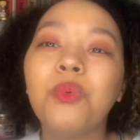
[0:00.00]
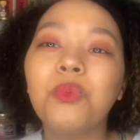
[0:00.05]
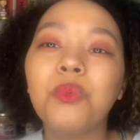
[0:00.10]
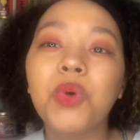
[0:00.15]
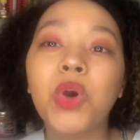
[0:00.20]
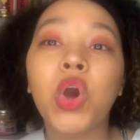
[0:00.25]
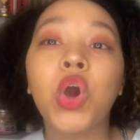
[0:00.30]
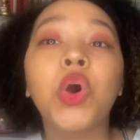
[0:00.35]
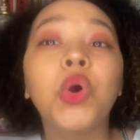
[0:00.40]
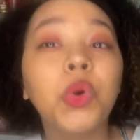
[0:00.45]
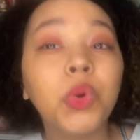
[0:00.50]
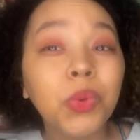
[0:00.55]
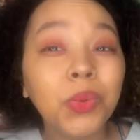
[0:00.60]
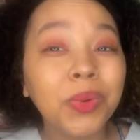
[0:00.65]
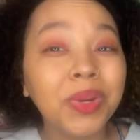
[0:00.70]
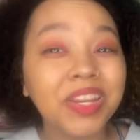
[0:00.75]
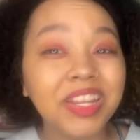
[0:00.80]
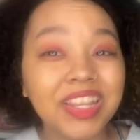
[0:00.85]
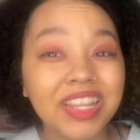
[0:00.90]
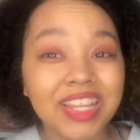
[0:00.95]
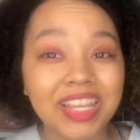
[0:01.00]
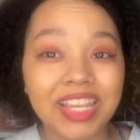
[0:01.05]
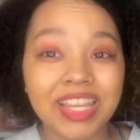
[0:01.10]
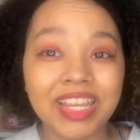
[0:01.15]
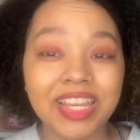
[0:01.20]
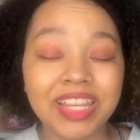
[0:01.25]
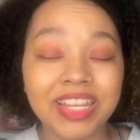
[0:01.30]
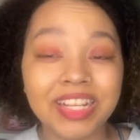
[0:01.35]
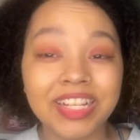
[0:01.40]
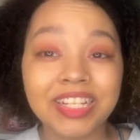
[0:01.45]

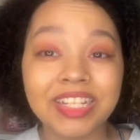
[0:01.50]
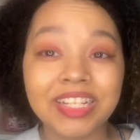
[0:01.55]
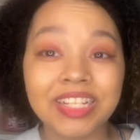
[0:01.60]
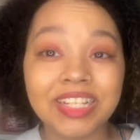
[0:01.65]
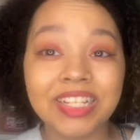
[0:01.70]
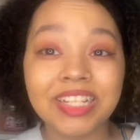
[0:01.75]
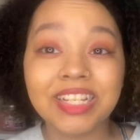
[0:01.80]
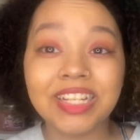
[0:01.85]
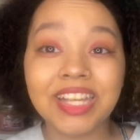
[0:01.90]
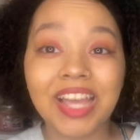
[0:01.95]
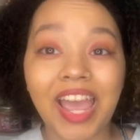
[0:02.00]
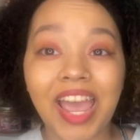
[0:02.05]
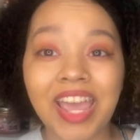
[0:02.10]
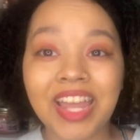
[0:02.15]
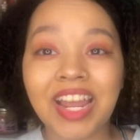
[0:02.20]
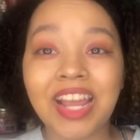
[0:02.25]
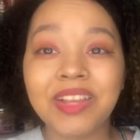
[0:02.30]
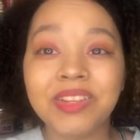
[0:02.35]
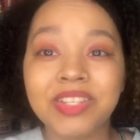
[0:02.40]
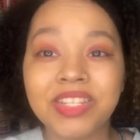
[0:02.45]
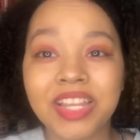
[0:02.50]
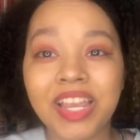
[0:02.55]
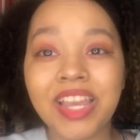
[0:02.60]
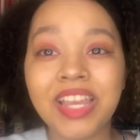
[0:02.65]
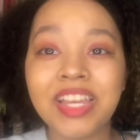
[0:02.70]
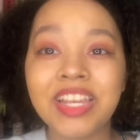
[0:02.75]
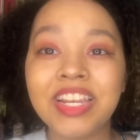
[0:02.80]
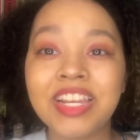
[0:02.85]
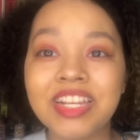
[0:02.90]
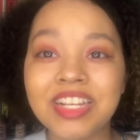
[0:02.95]
currently, and I
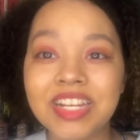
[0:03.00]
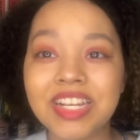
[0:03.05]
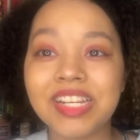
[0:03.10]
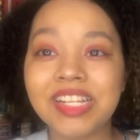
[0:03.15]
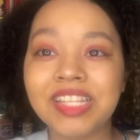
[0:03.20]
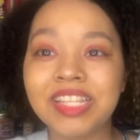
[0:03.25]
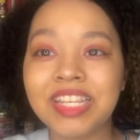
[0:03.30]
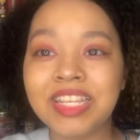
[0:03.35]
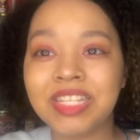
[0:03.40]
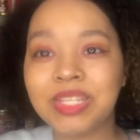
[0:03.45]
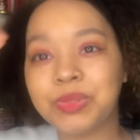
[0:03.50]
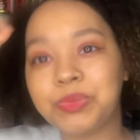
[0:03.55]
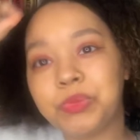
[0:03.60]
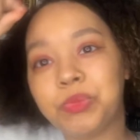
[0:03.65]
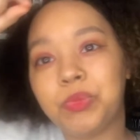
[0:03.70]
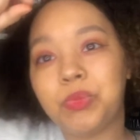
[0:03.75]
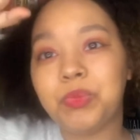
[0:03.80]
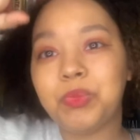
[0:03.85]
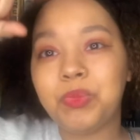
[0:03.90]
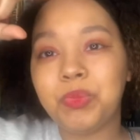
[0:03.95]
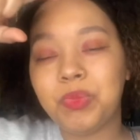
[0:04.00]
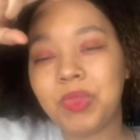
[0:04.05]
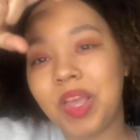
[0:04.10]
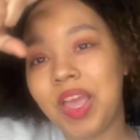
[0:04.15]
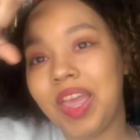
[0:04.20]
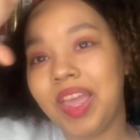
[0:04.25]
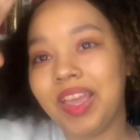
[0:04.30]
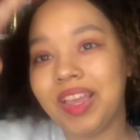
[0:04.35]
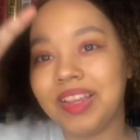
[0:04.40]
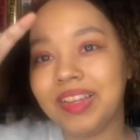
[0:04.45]
say this
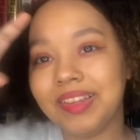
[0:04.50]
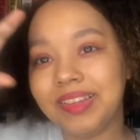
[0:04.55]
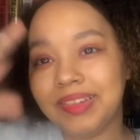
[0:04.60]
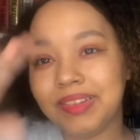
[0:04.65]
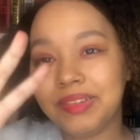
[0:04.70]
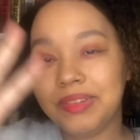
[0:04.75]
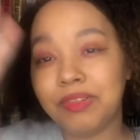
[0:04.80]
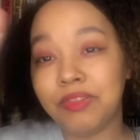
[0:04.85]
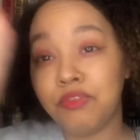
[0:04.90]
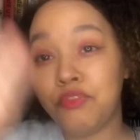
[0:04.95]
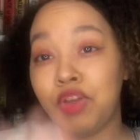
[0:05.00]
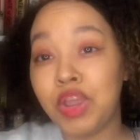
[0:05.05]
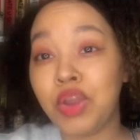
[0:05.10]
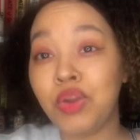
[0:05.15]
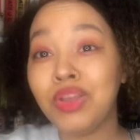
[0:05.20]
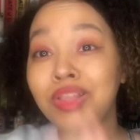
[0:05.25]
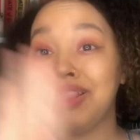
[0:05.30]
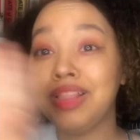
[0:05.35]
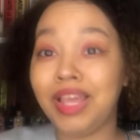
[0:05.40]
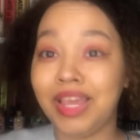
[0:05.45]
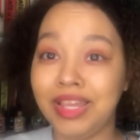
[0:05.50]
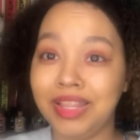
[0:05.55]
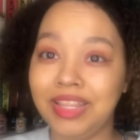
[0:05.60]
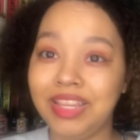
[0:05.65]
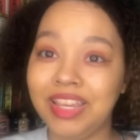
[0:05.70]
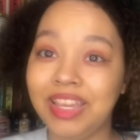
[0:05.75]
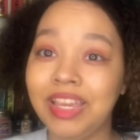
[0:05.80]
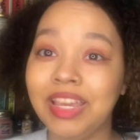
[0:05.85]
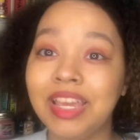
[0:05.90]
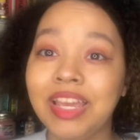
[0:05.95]
like very
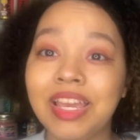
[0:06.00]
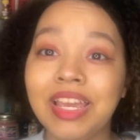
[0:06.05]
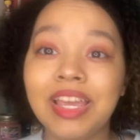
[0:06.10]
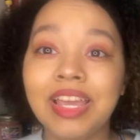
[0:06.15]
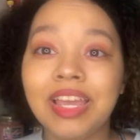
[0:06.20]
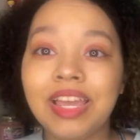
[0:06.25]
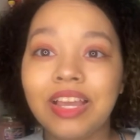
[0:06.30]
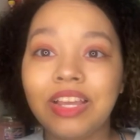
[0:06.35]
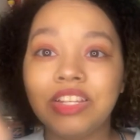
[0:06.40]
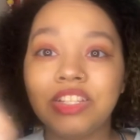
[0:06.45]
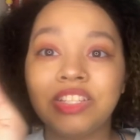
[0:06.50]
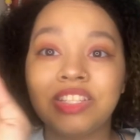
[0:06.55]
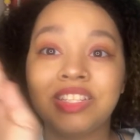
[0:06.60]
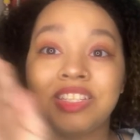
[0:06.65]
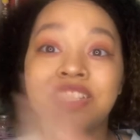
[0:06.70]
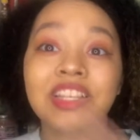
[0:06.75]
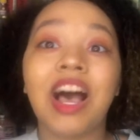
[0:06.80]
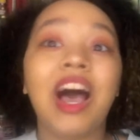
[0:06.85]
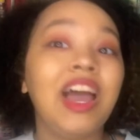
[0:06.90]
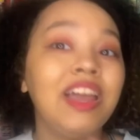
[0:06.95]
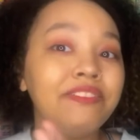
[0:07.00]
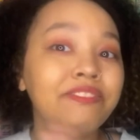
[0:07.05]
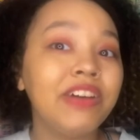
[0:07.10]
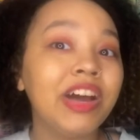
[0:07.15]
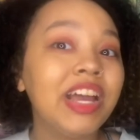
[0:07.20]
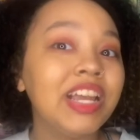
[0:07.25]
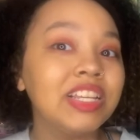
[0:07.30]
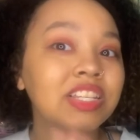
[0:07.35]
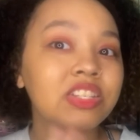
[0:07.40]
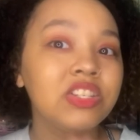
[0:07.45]
lightly,
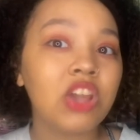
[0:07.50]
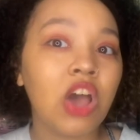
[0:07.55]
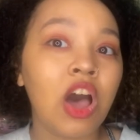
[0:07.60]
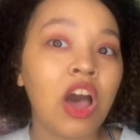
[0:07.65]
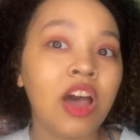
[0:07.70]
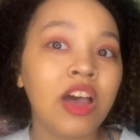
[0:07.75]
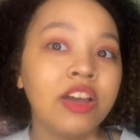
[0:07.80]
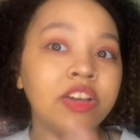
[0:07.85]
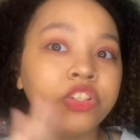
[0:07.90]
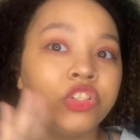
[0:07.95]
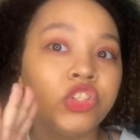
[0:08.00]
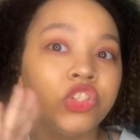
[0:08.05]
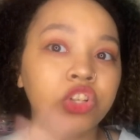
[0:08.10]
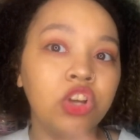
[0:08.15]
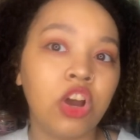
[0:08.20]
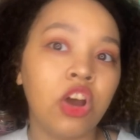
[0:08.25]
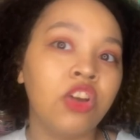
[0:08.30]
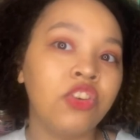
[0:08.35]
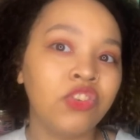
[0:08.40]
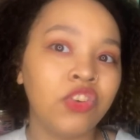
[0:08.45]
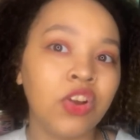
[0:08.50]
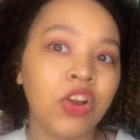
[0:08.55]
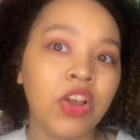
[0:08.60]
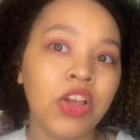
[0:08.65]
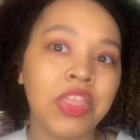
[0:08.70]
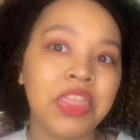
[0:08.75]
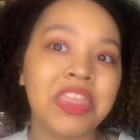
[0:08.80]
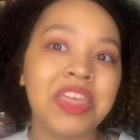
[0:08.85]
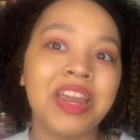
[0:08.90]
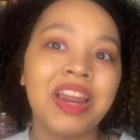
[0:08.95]
sci-fi is not a
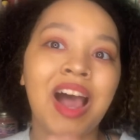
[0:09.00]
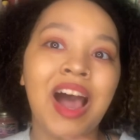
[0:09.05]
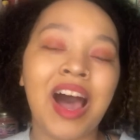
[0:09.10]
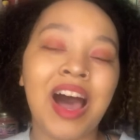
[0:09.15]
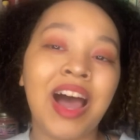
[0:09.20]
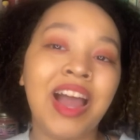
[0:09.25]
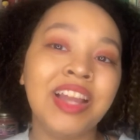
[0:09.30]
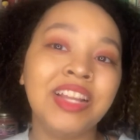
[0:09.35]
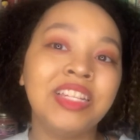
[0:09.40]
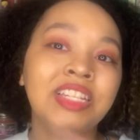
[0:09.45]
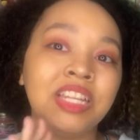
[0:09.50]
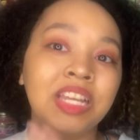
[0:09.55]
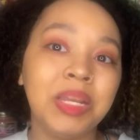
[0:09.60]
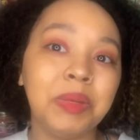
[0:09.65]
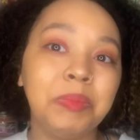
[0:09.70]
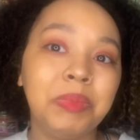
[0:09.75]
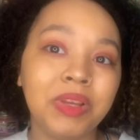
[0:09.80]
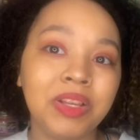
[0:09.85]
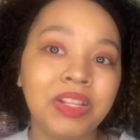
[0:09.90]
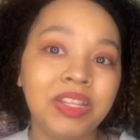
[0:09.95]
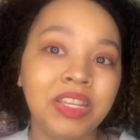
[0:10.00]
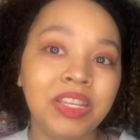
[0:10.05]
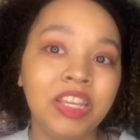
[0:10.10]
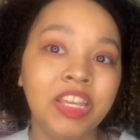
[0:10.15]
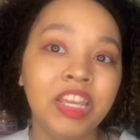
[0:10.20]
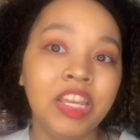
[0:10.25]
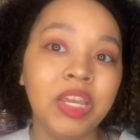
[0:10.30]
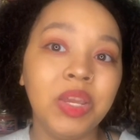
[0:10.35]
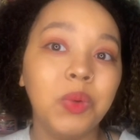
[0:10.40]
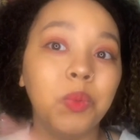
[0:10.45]
genre that I
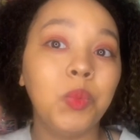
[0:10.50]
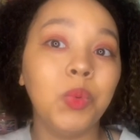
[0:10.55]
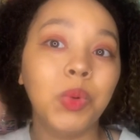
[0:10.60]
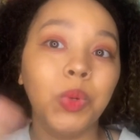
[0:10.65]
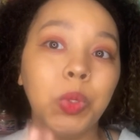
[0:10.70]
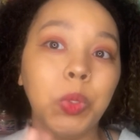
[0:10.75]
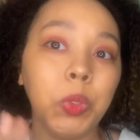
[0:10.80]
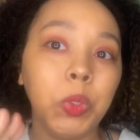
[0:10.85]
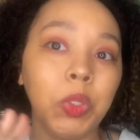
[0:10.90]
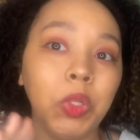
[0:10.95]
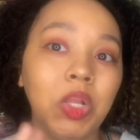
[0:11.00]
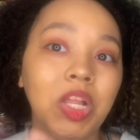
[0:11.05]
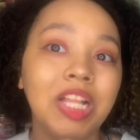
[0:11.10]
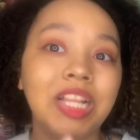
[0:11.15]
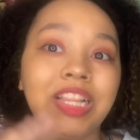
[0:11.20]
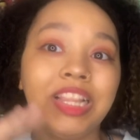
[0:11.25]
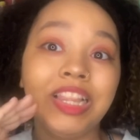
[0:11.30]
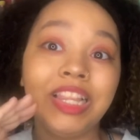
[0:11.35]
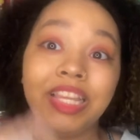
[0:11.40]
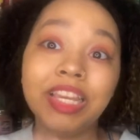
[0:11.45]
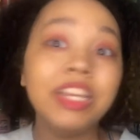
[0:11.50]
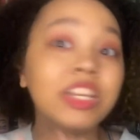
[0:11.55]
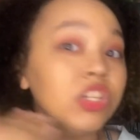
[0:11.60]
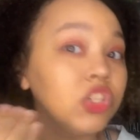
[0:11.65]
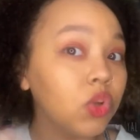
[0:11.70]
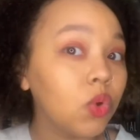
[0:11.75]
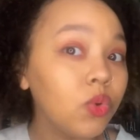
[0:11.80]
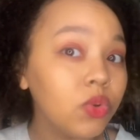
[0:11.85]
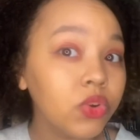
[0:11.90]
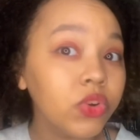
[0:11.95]
typically will lean
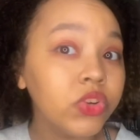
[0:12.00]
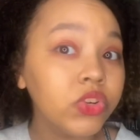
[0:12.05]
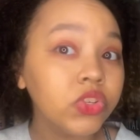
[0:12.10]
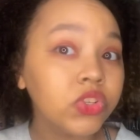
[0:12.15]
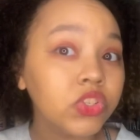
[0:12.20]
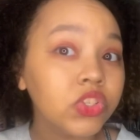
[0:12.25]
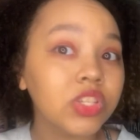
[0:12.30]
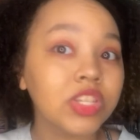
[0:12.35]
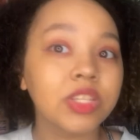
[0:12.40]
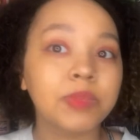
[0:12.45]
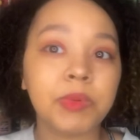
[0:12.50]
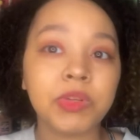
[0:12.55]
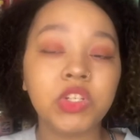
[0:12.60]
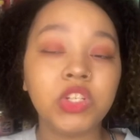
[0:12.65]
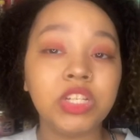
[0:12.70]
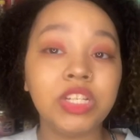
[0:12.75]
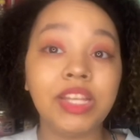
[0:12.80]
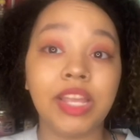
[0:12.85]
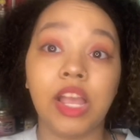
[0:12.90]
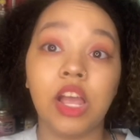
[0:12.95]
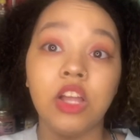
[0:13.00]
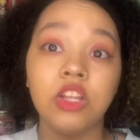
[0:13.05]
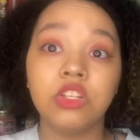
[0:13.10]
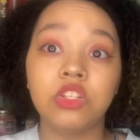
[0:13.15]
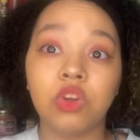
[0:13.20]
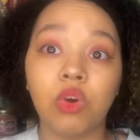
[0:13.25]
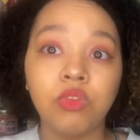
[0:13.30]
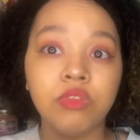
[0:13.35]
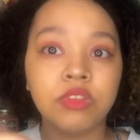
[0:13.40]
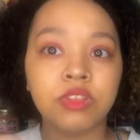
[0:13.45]
towards, especially like
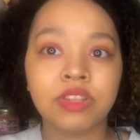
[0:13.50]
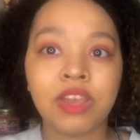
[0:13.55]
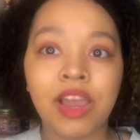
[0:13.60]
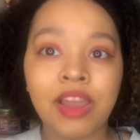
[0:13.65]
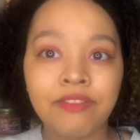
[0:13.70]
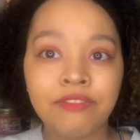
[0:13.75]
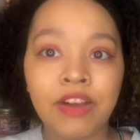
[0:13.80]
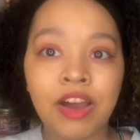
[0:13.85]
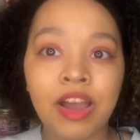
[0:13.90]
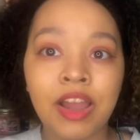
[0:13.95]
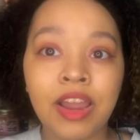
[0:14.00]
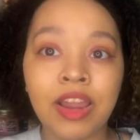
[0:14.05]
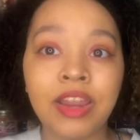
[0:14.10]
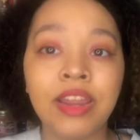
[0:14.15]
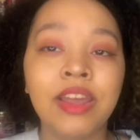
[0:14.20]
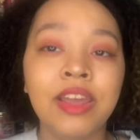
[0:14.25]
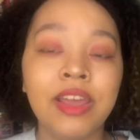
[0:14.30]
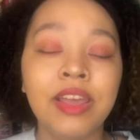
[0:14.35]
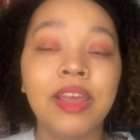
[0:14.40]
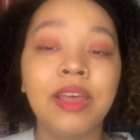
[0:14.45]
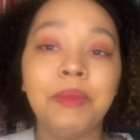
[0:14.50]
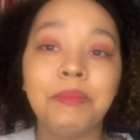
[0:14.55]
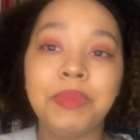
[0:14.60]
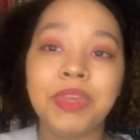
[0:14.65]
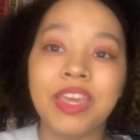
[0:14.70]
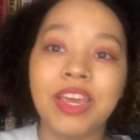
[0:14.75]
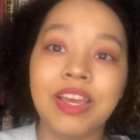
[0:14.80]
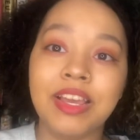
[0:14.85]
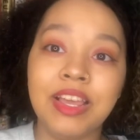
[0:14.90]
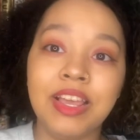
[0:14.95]
adult sci-fi,
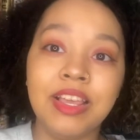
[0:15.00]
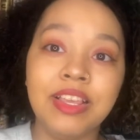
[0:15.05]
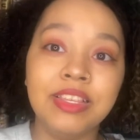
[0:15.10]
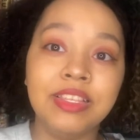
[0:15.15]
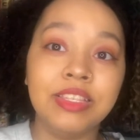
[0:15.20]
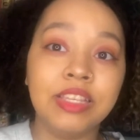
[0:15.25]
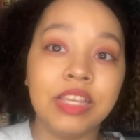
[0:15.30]
because